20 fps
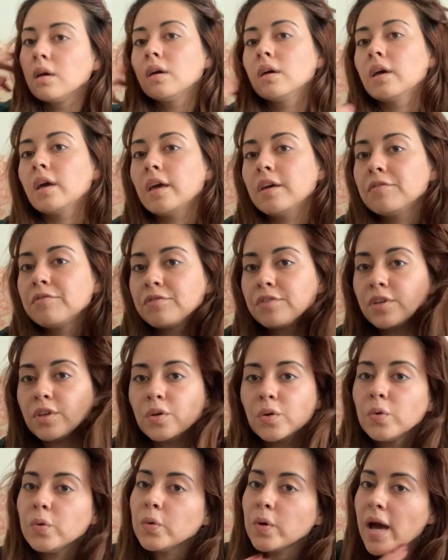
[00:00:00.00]
If
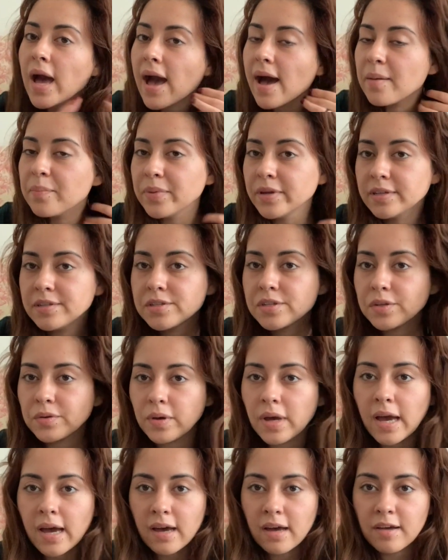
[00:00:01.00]
you happen to
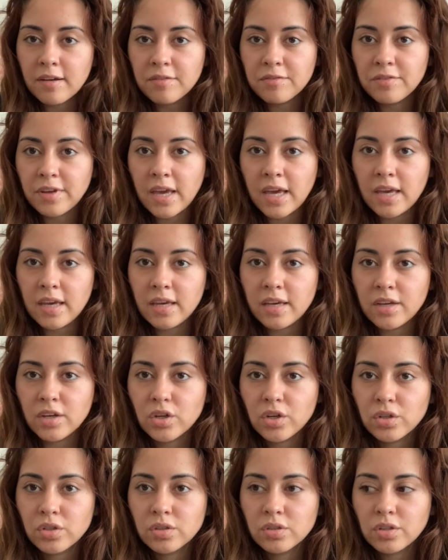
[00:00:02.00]
have a
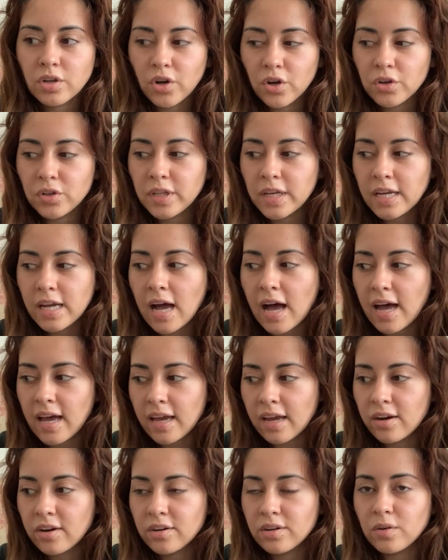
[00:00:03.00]
curling
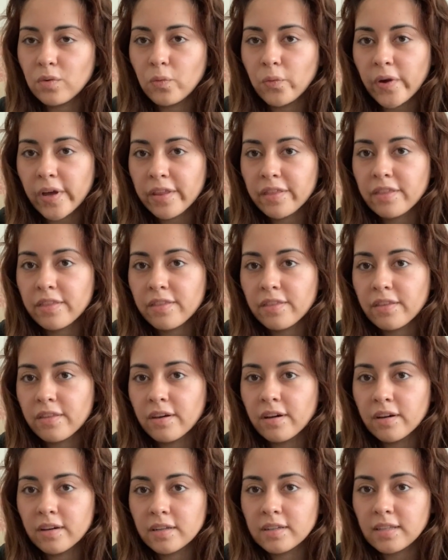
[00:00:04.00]
iron with
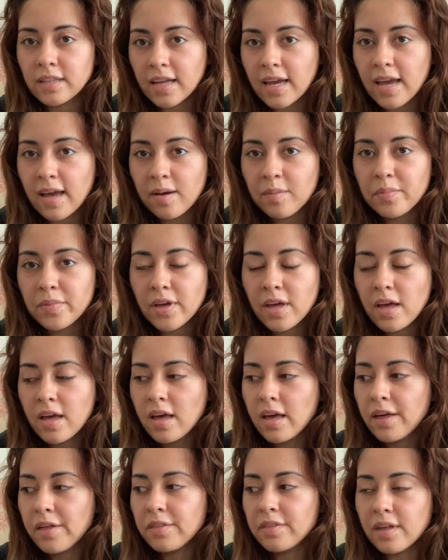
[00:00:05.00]
a clamp,
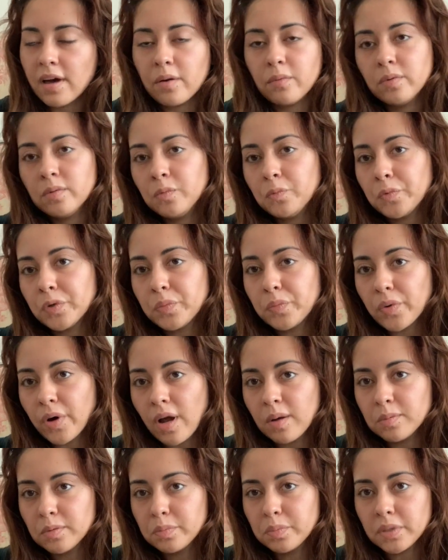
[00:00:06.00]
that one would
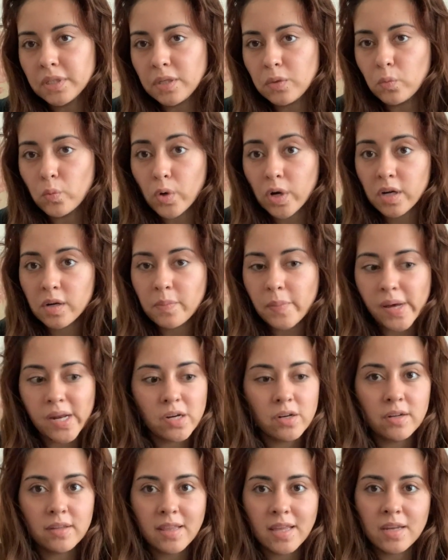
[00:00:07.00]
probably work
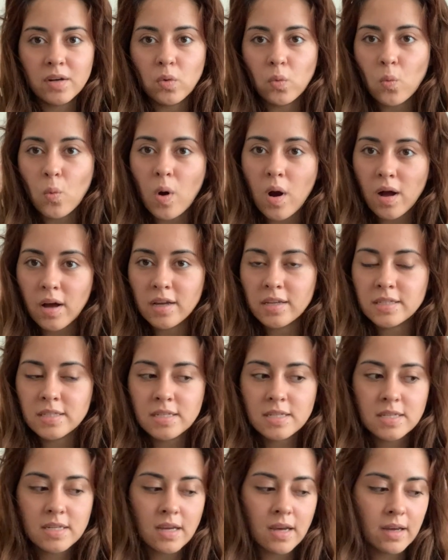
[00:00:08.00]
better than a
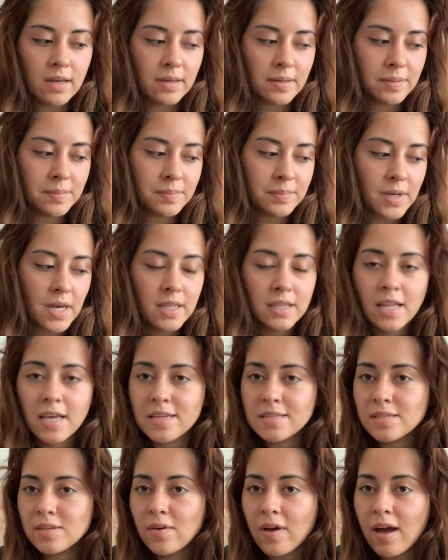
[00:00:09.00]
wand,
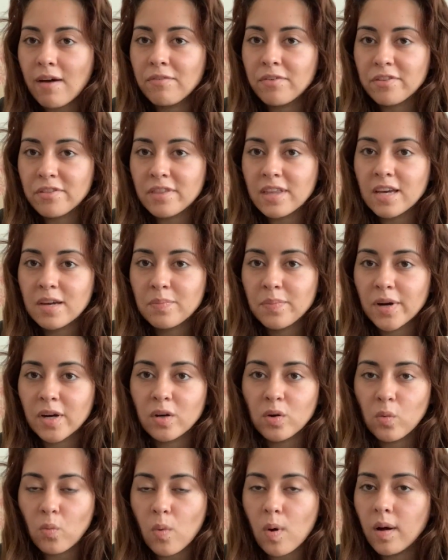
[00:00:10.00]
unless you have a thick
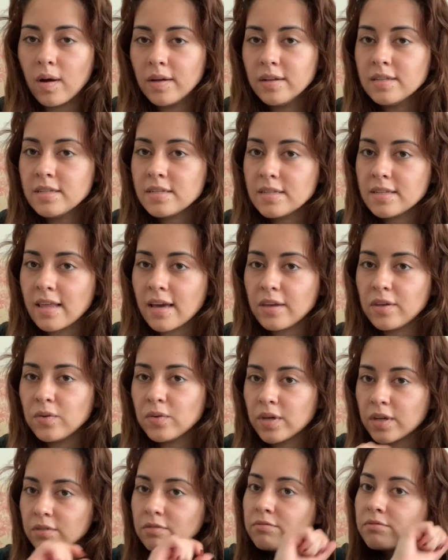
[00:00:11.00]
barrel wand that you
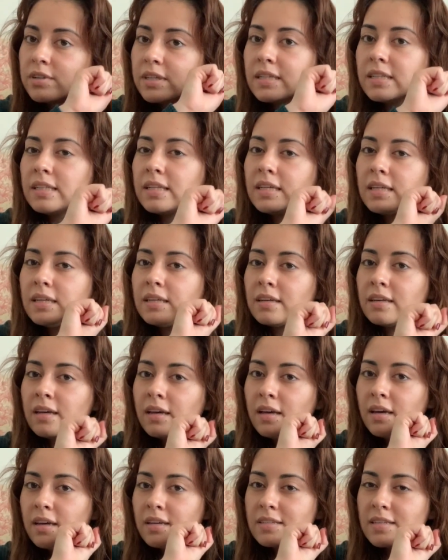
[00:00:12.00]
can really
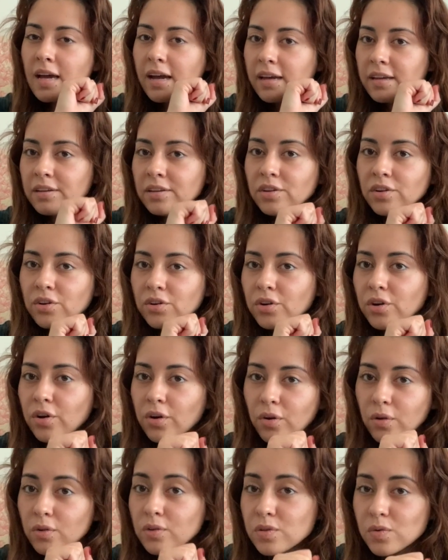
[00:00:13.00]
tighten your
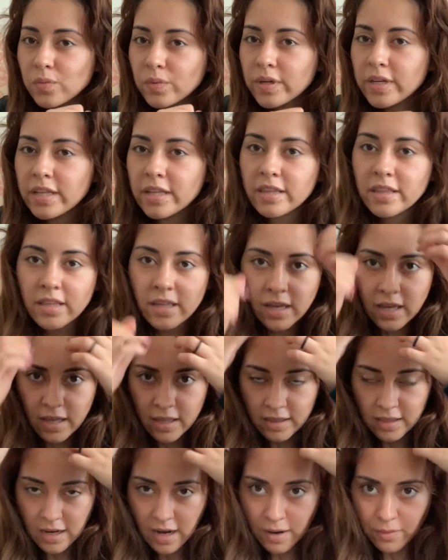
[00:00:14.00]
curls with,
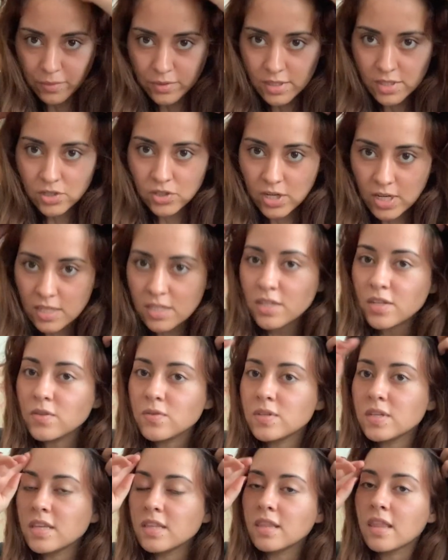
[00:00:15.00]
then I would suggest
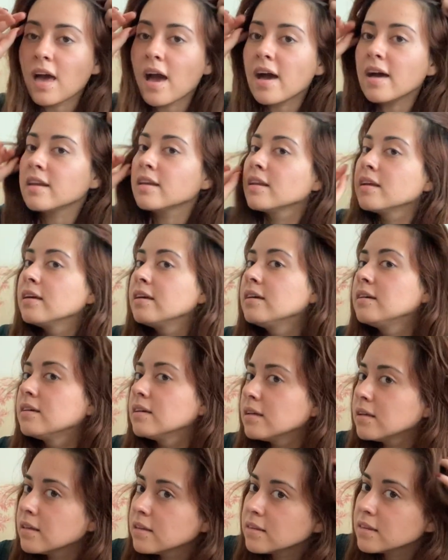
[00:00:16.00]
using that.
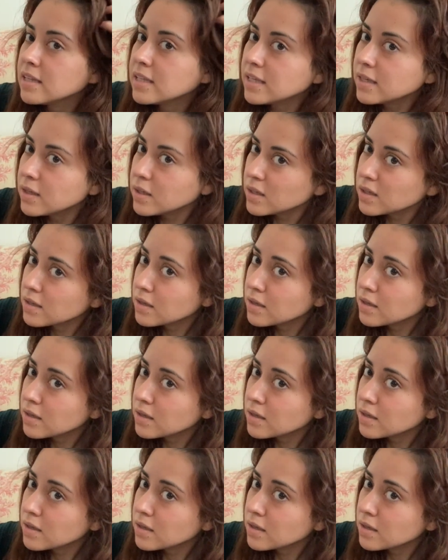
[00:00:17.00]
The